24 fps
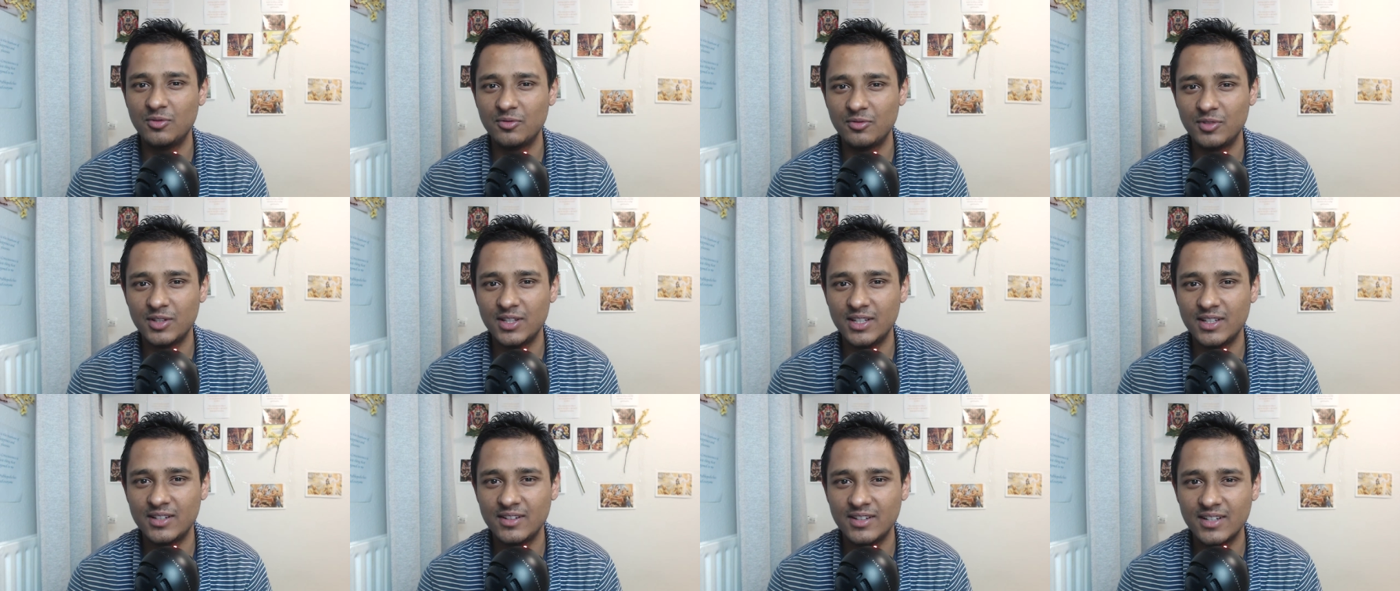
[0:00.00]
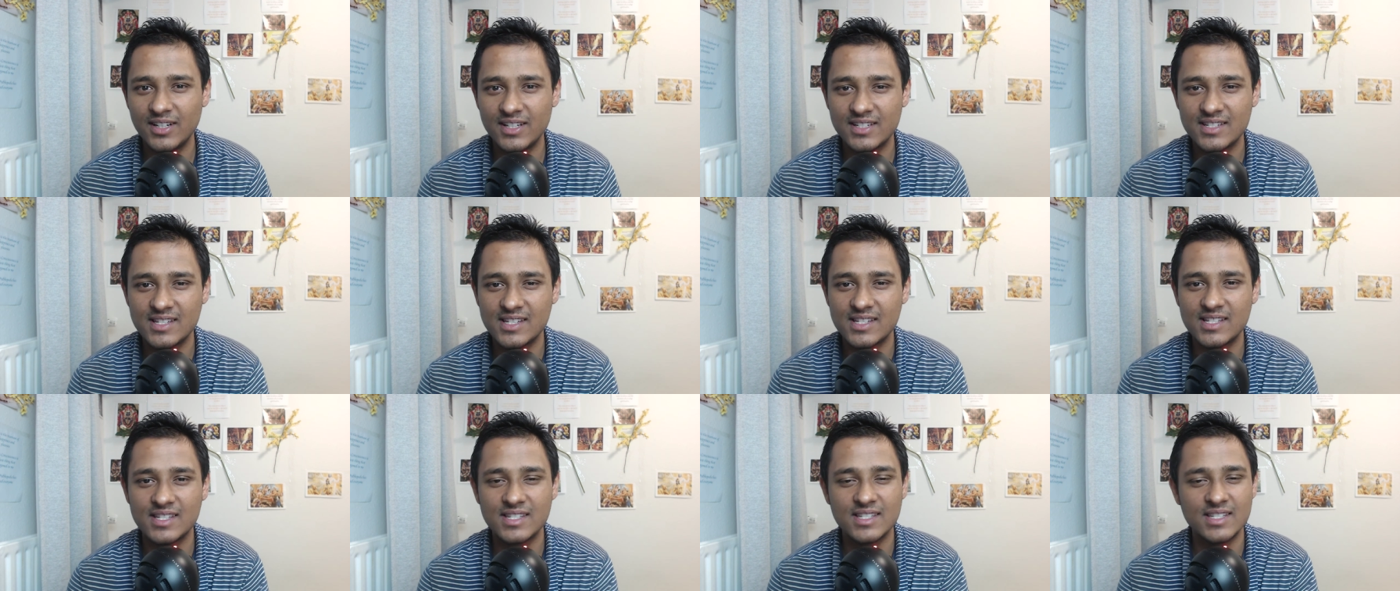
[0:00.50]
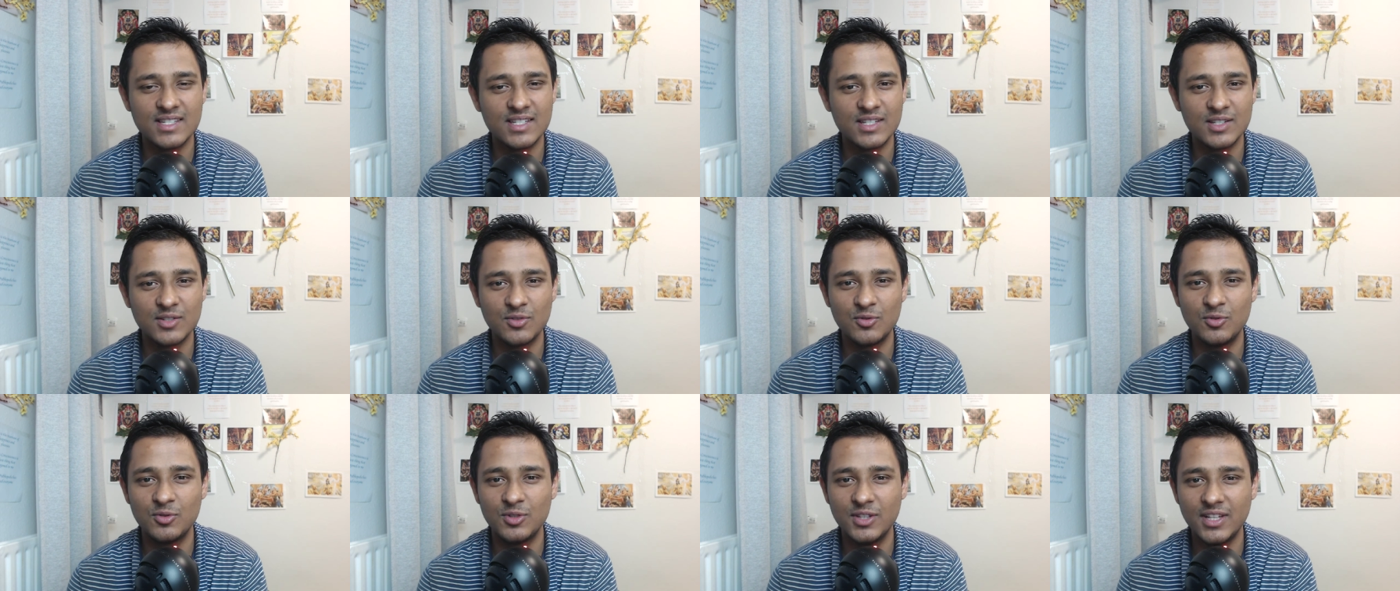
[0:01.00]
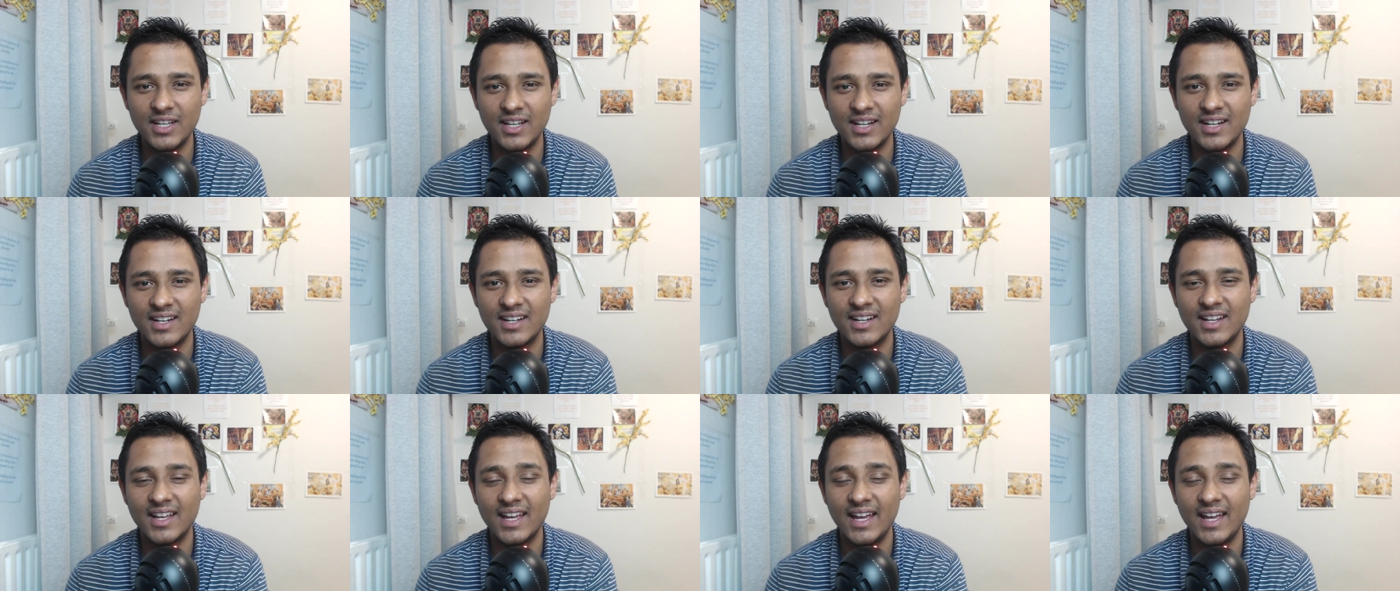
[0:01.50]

green Renaissance go there